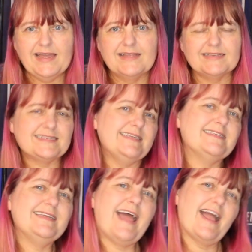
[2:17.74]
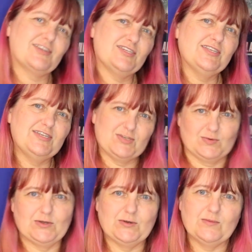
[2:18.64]
This isn't actually
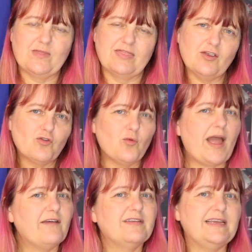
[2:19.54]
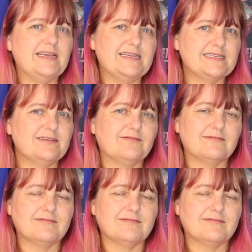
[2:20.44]
true. Their gravity isn't